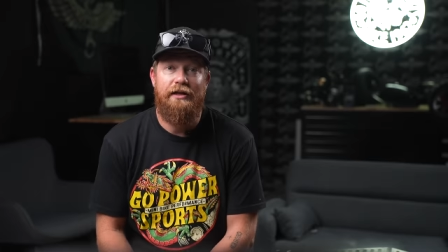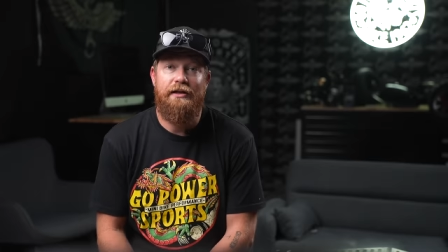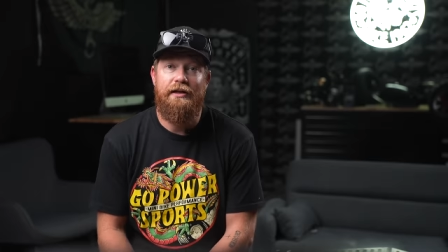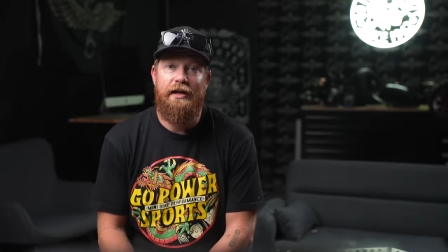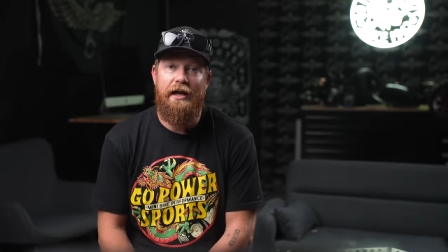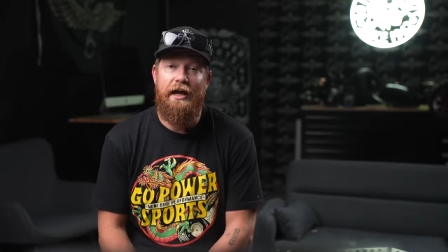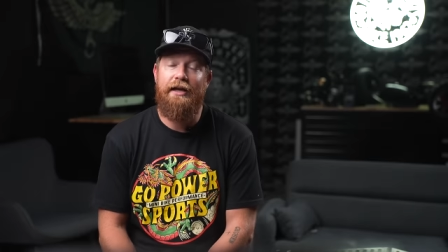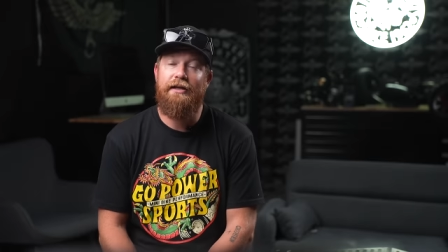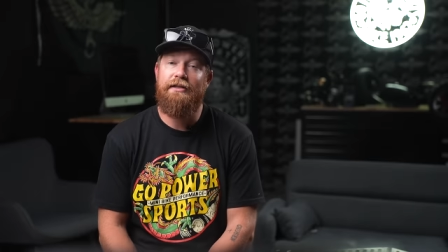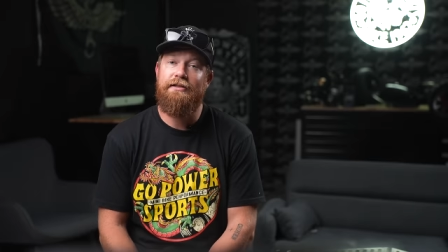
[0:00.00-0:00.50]

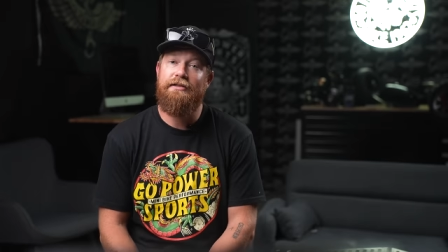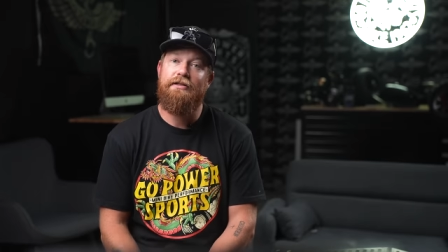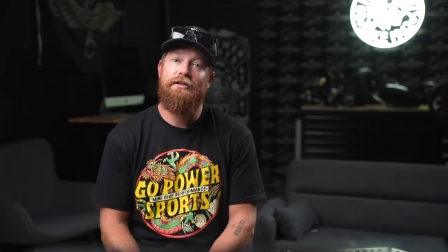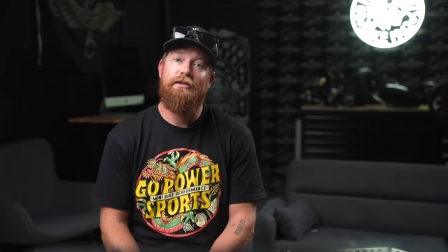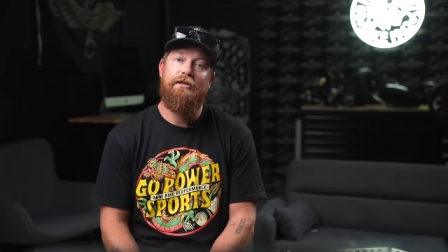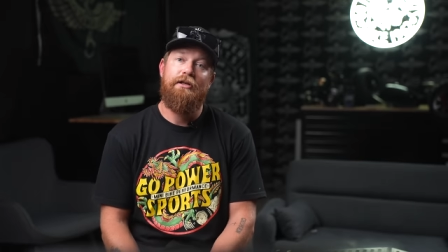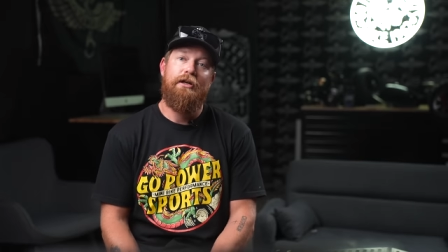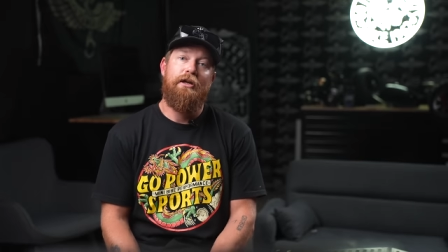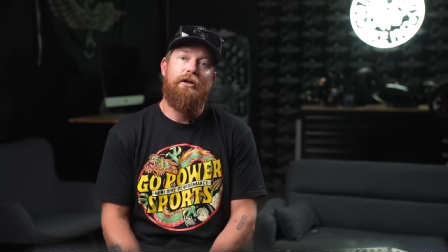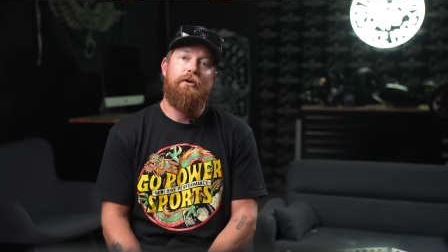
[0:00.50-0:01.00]
Next,
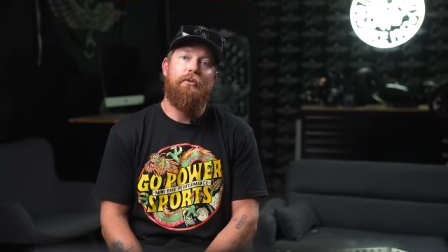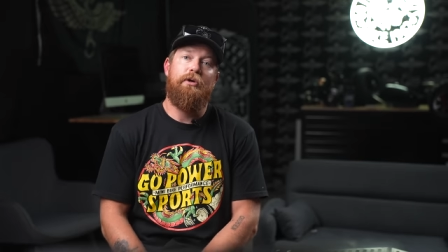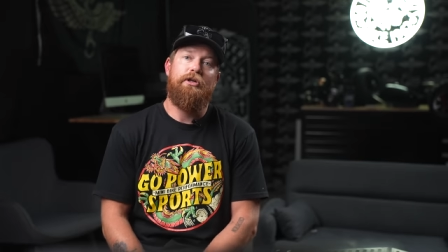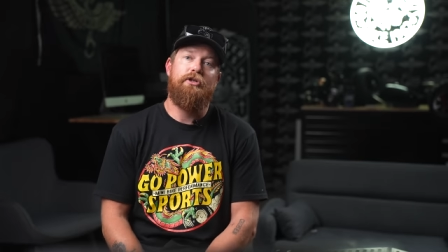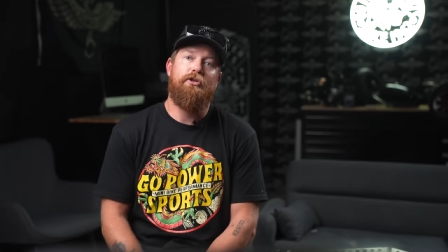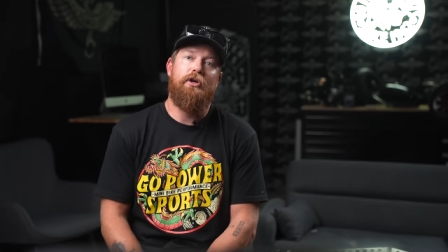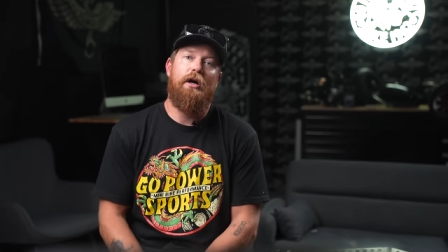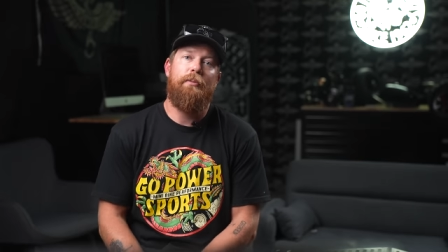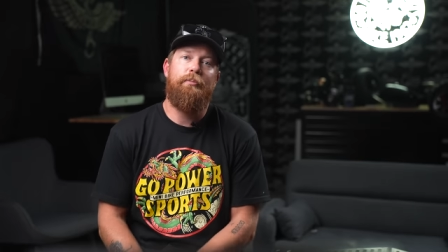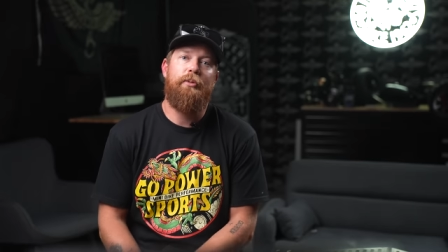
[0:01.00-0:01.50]
we
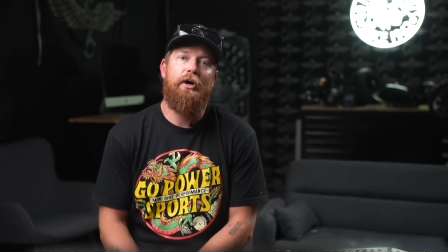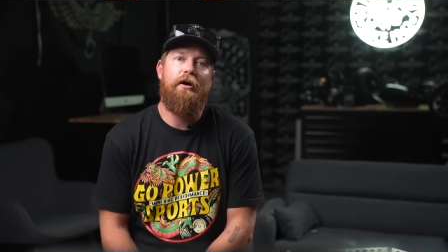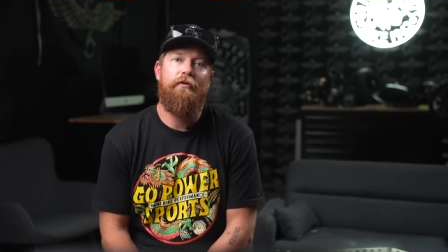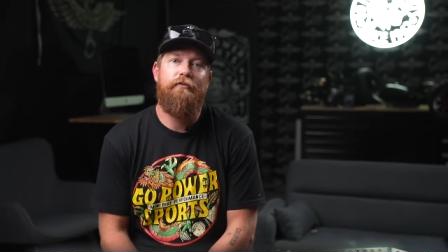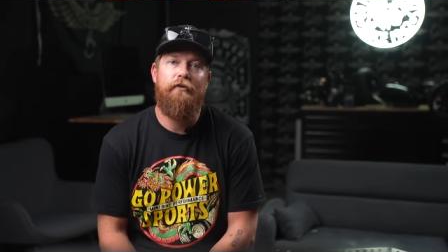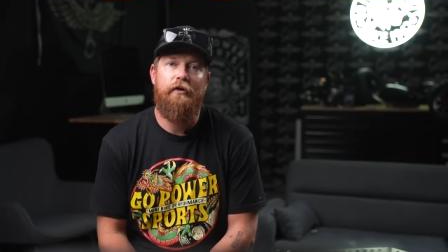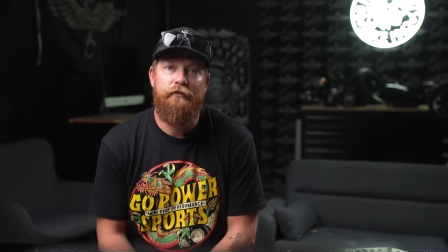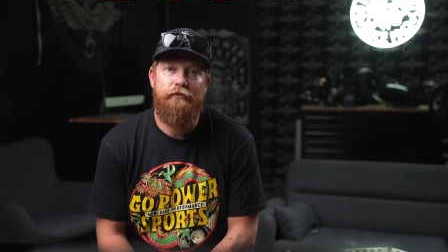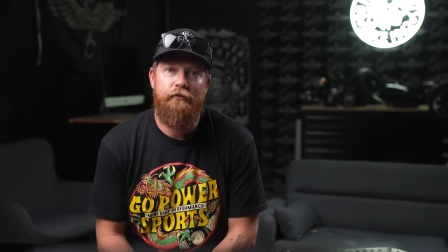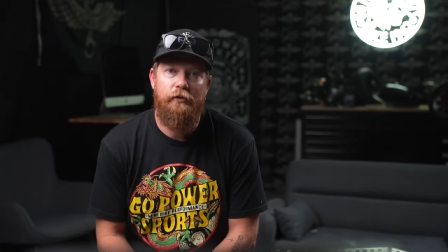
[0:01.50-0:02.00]
drop
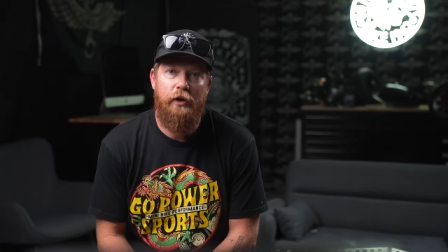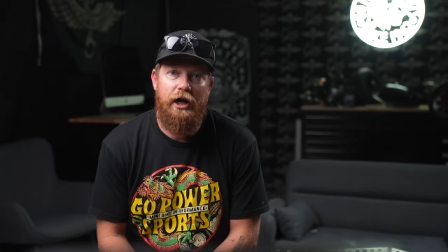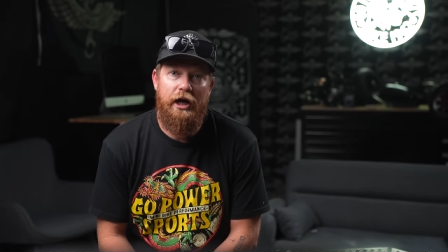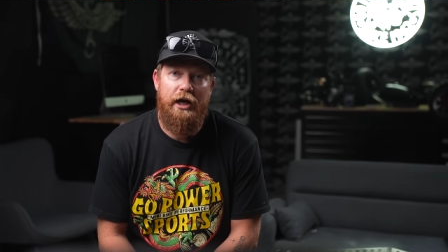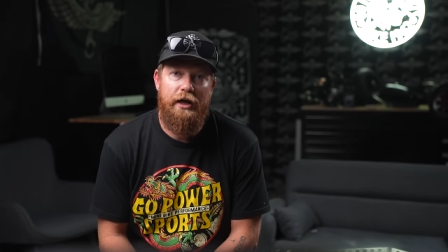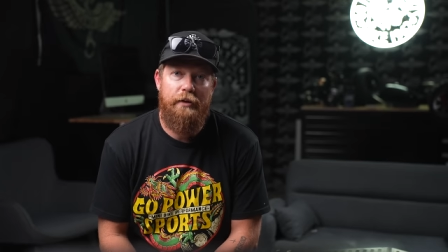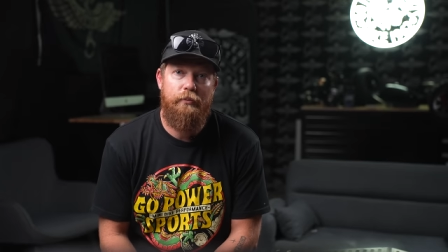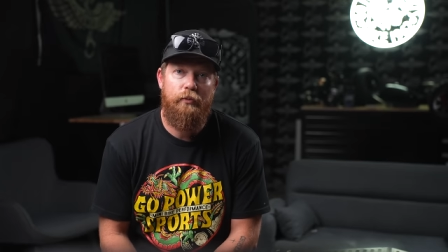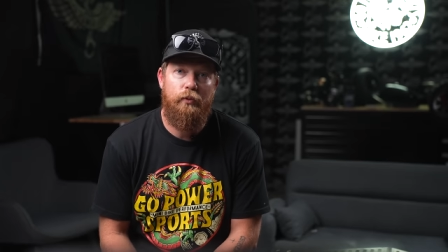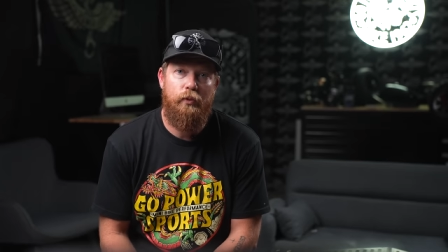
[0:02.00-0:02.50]
off our
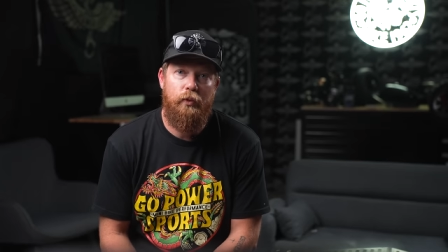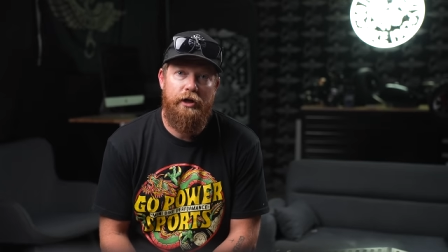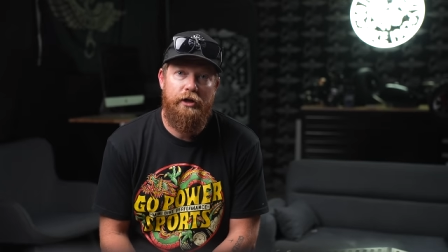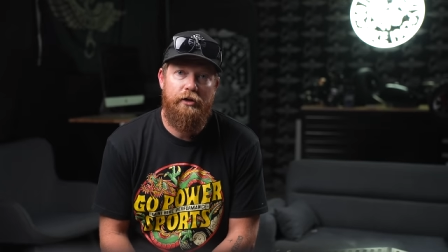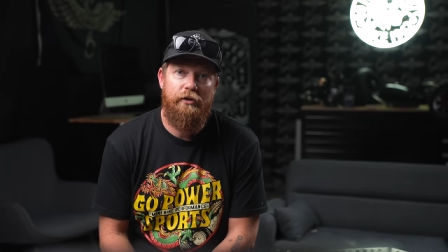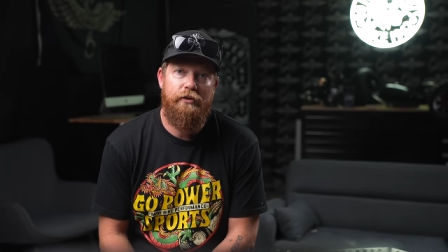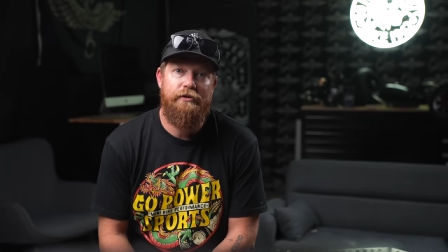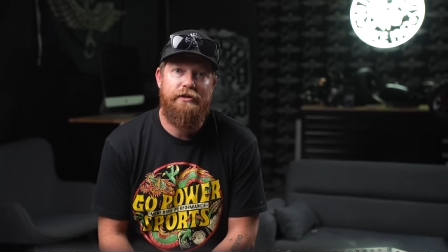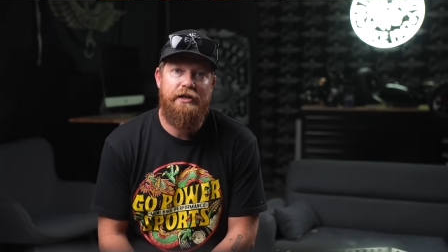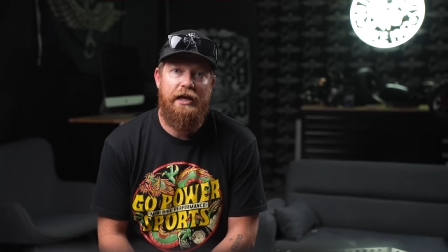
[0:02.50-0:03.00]
frame, wheels,